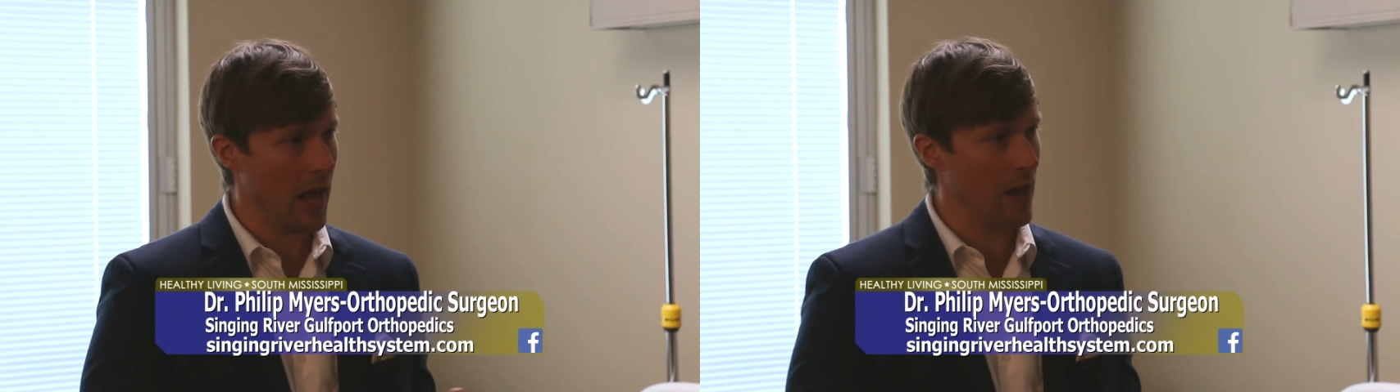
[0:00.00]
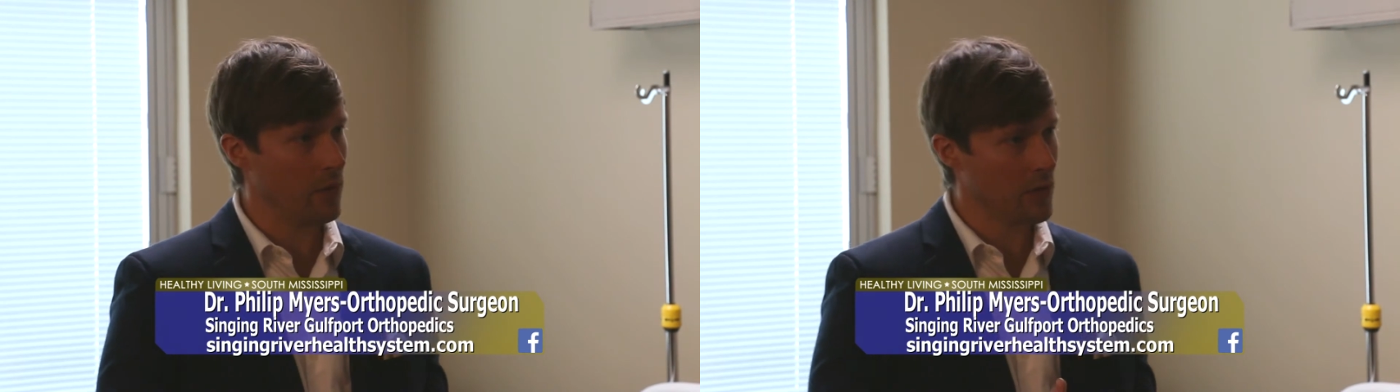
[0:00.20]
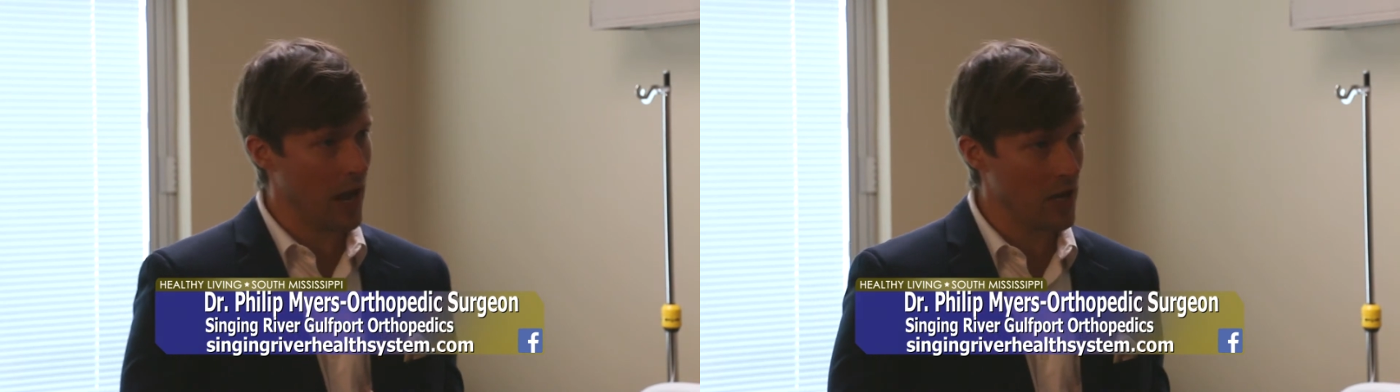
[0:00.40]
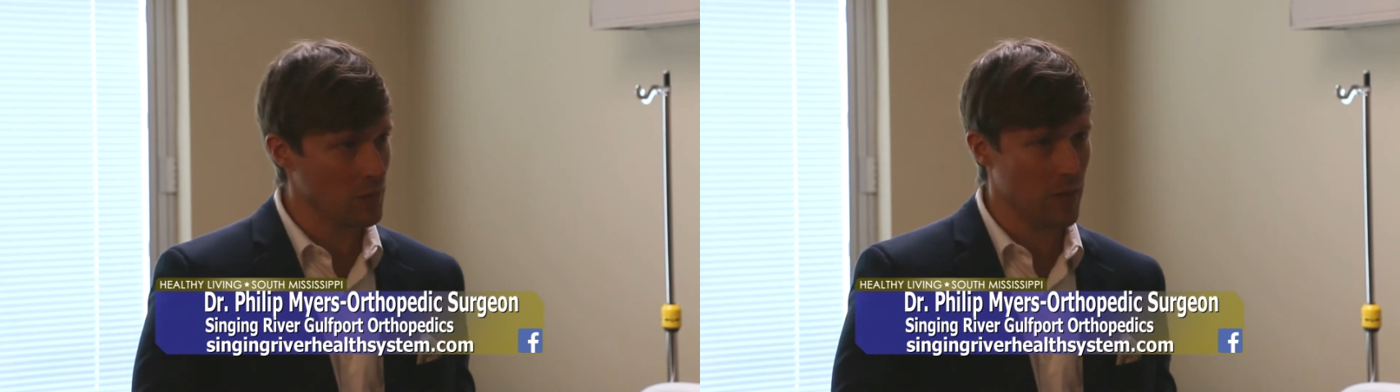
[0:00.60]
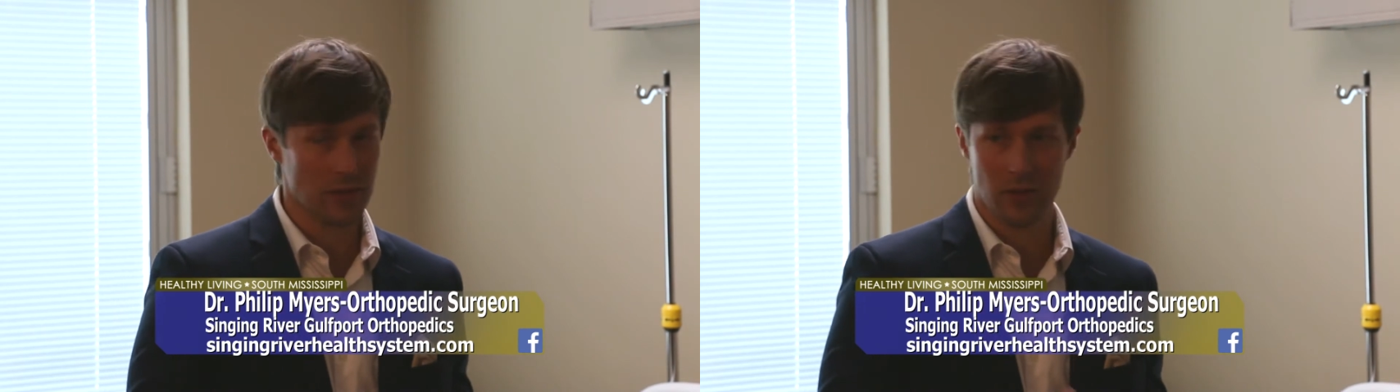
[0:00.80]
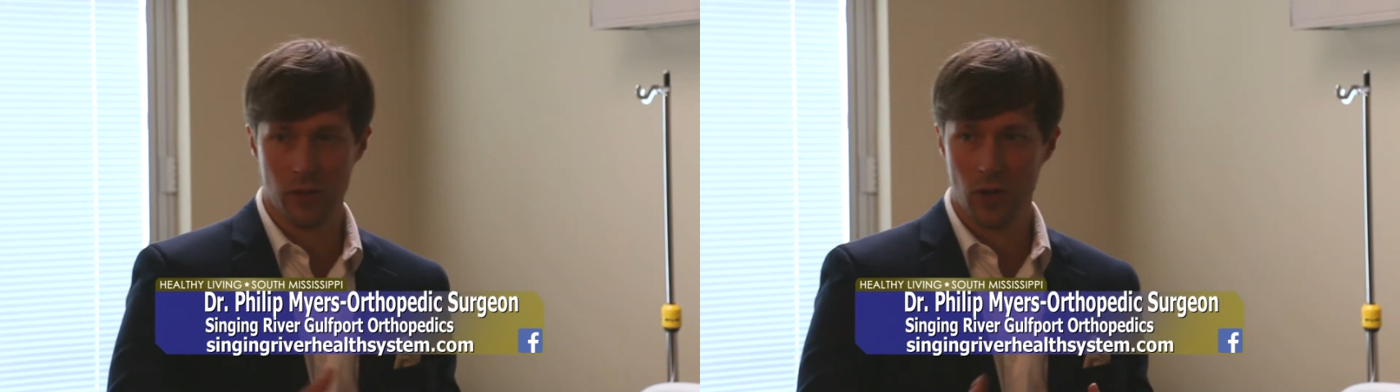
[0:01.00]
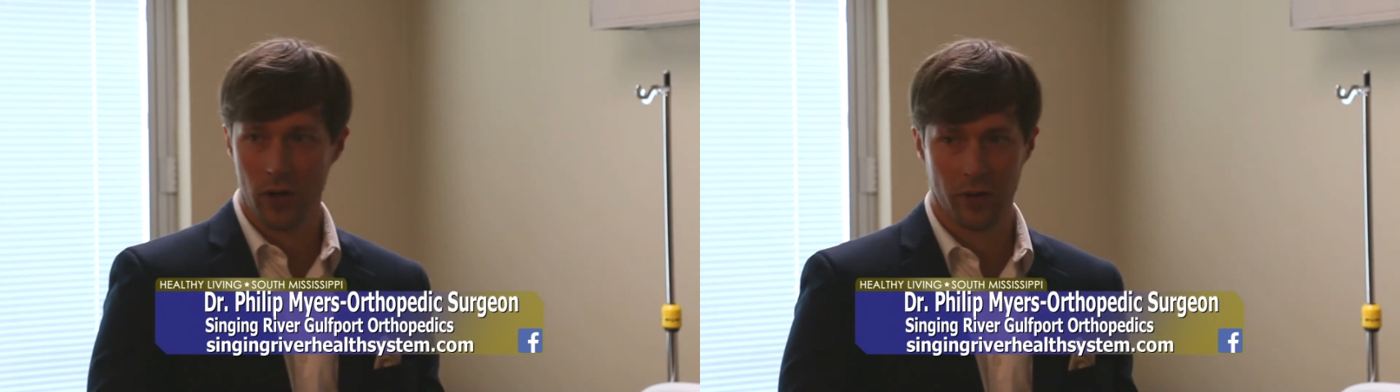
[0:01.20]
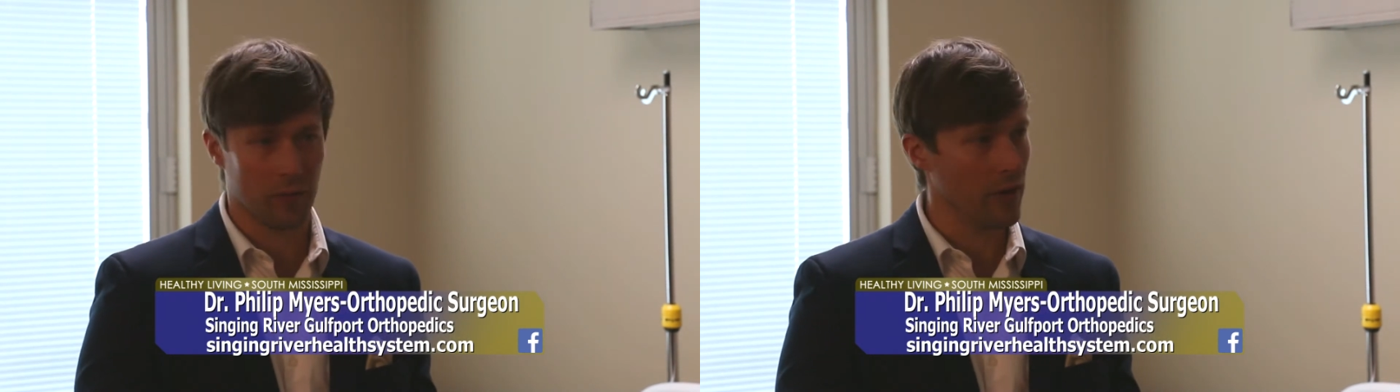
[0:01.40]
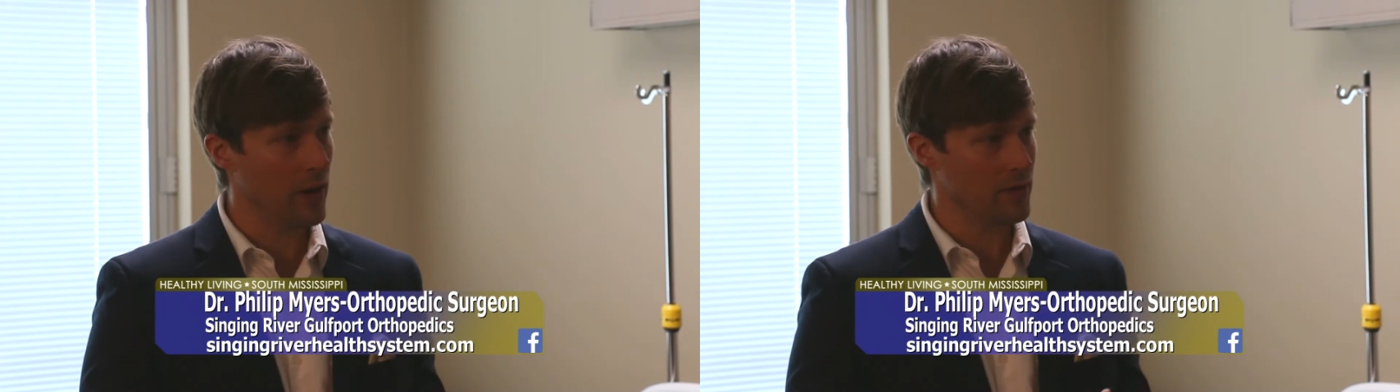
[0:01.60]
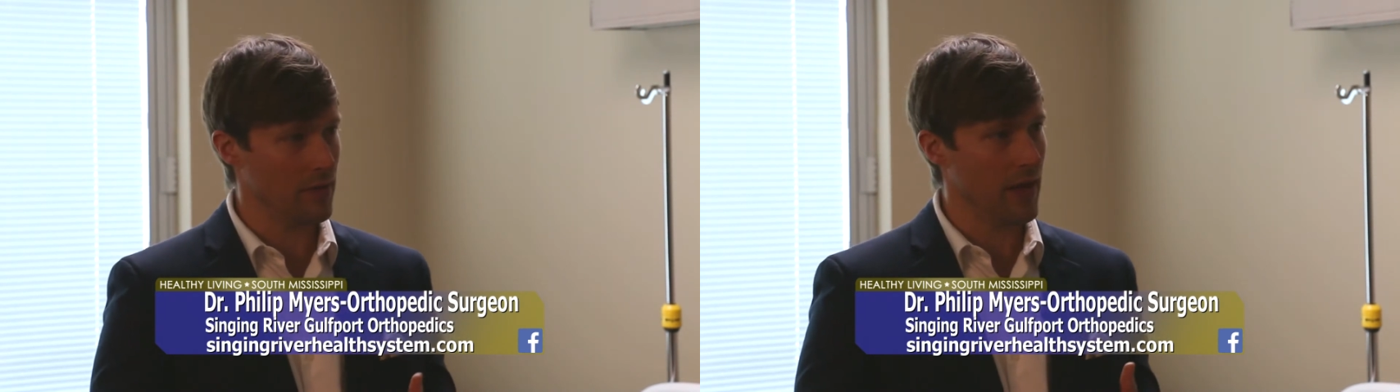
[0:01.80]
advertisements, and you talk to
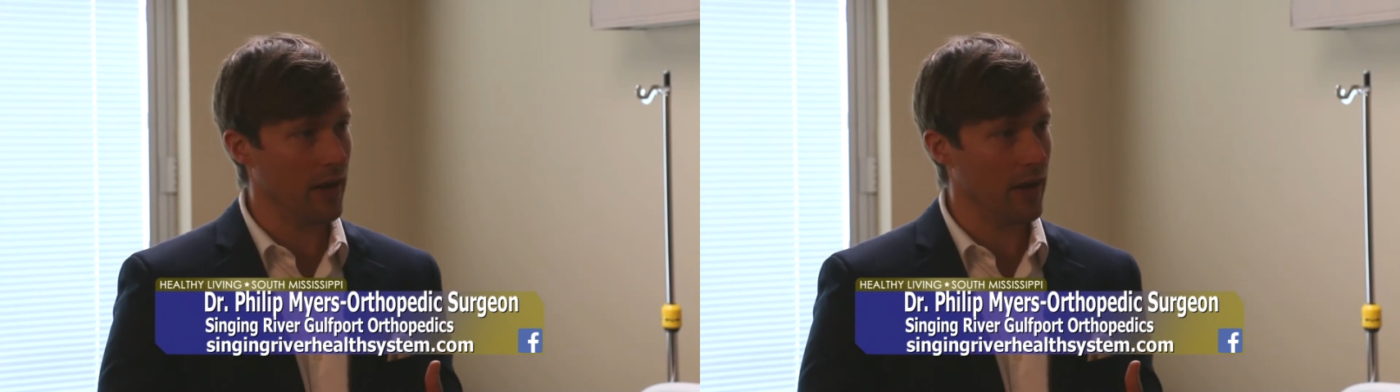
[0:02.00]
friends, and